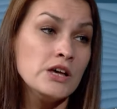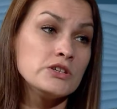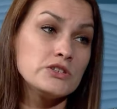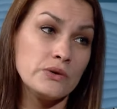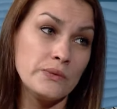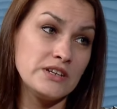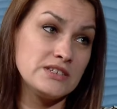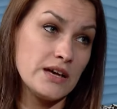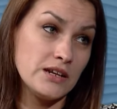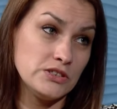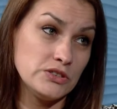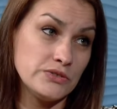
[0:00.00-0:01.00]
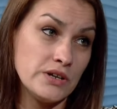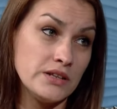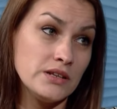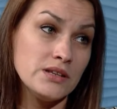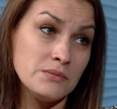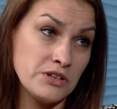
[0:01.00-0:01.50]
so we decided to run
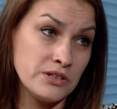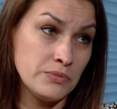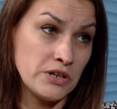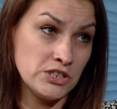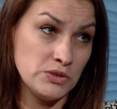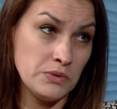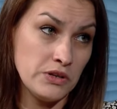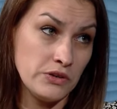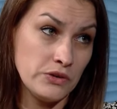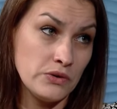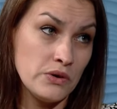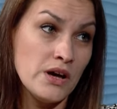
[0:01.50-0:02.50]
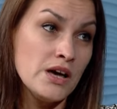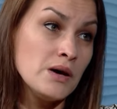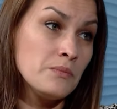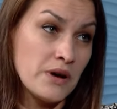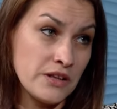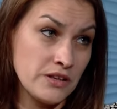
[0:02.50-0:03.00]
a limited brunch menu
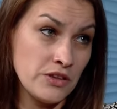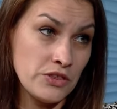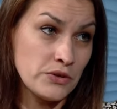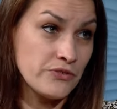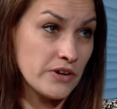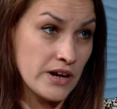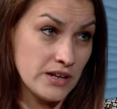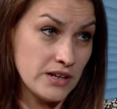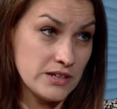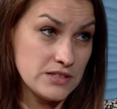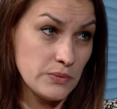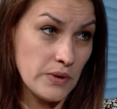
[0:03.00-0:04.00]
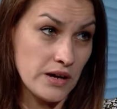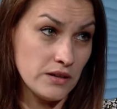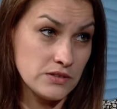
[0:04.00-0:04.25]
Monday through Friday as well.